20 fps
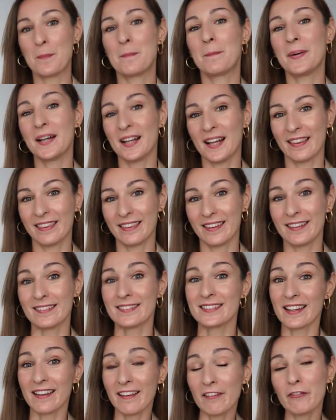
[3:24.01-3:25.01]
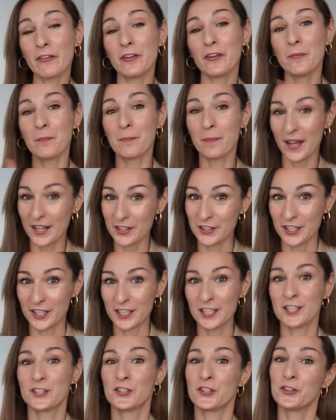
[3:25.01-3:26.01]
but it's even
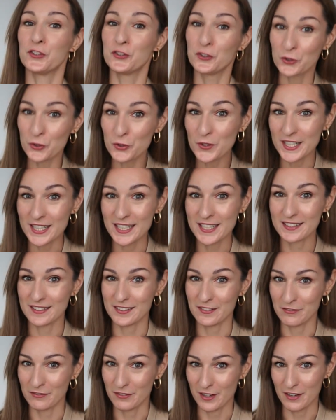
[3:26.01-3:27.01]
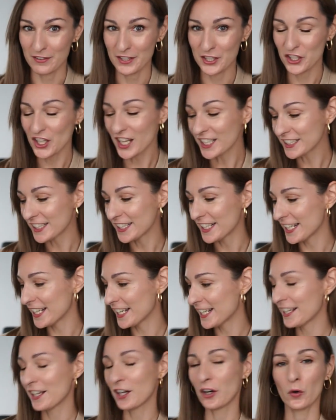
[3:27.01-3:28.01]
better to do this very
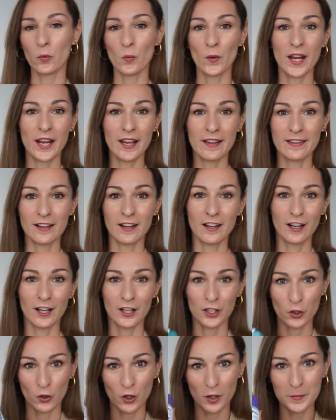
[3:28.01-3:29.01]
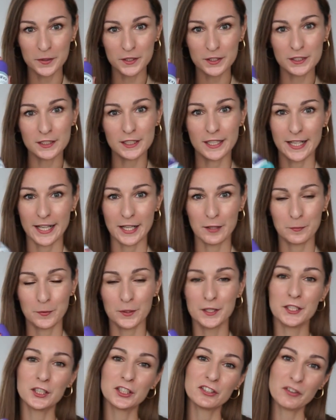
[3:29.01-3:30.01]
gently with a normal nail
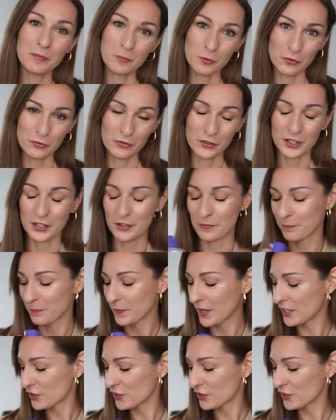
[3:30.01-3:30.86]
polish remover.